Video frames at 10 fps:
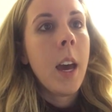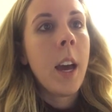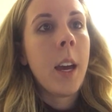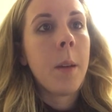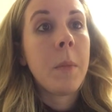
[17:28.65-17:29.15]

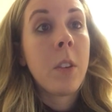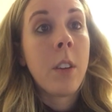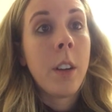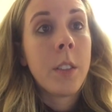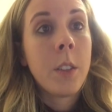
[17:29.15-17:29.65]
You can
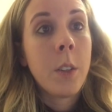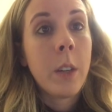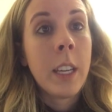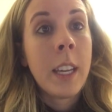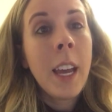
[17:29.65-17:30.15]
also,
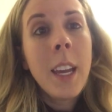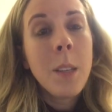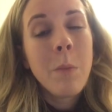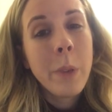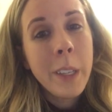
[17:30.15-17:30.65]

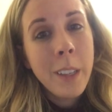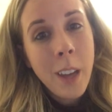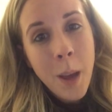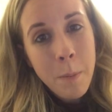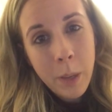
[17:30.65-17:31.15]
again, bring a
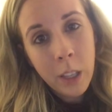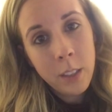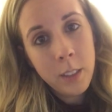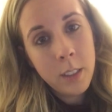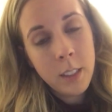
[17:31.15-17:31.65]

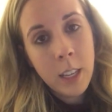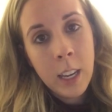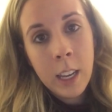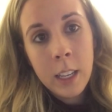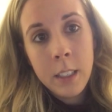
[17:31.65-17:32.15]
compass,
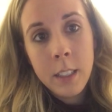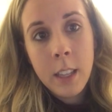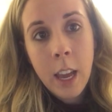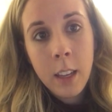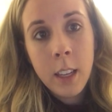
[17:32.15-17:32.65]
and
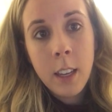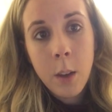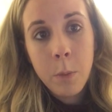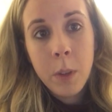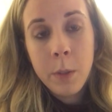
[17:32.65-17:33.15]
that can
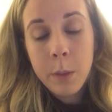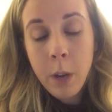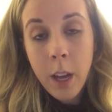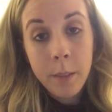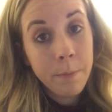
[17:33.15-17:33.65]
help you as
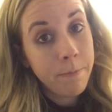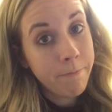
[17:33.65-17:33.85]
well.